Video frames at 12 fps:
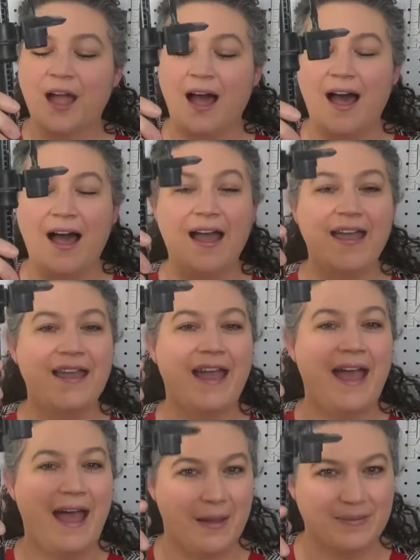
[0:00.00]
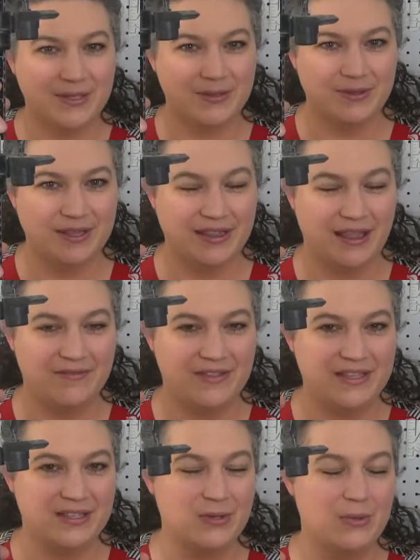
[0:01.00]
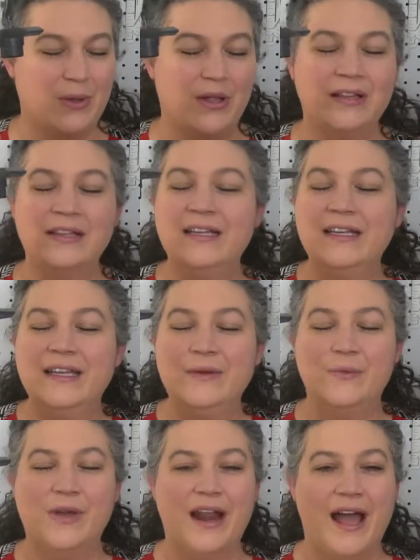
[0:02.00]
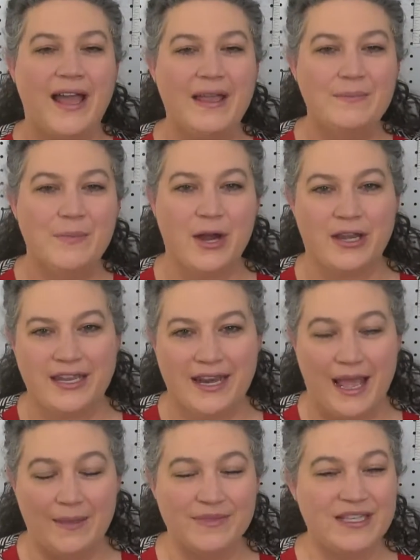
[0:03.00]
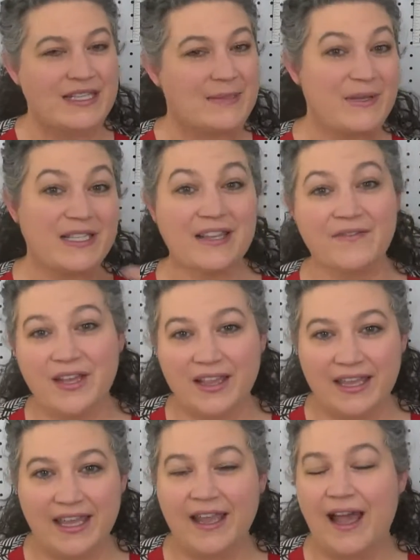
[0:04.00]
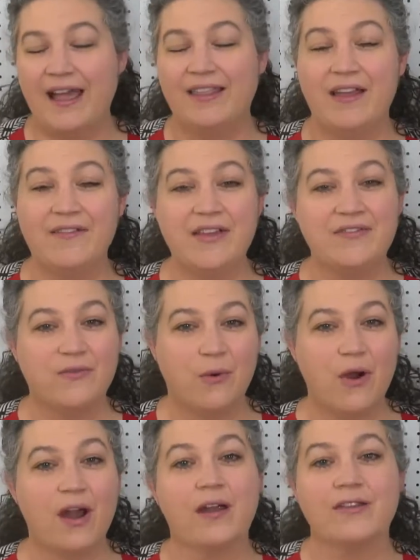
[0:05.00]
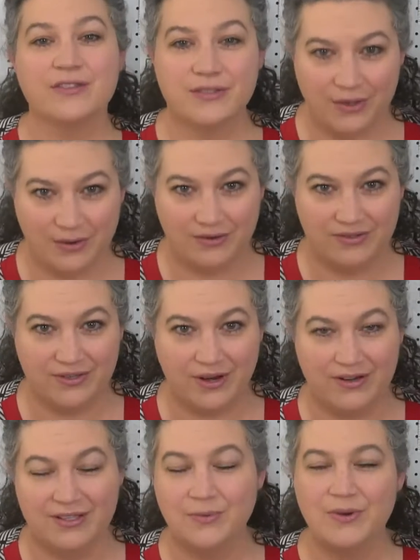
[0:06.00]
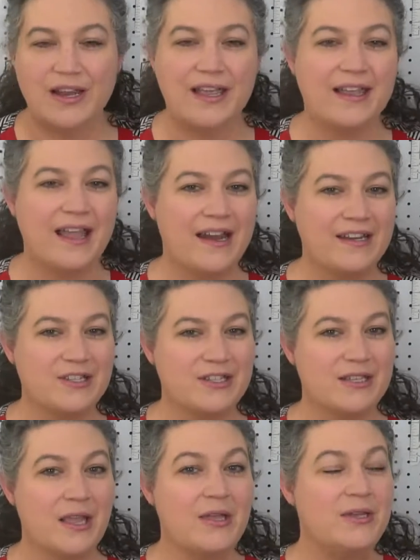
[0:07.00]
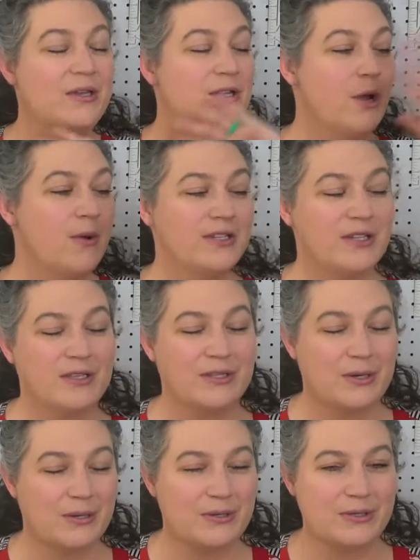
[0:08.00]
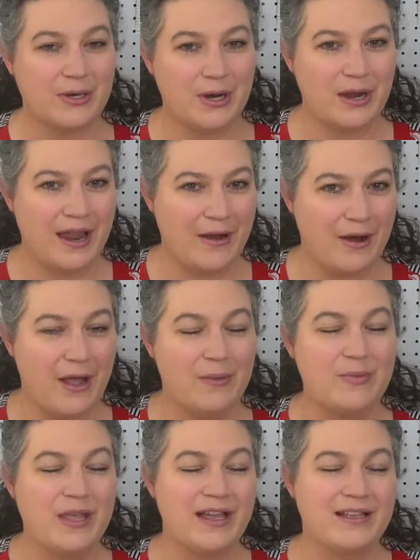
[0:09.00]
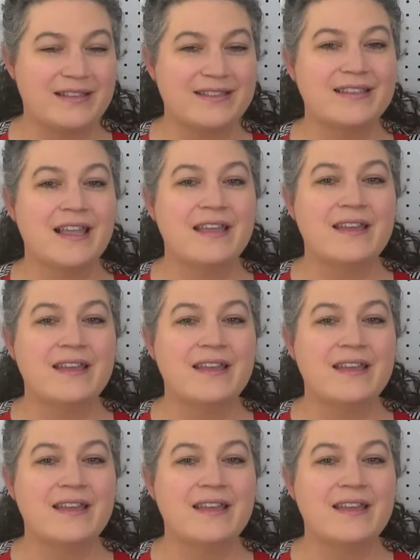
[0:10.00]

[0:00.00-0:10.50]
I absolutely love this tool when I am marking hems. Specifically, I love it for circle skirts. We're going to kind of just go into the circle skirt era because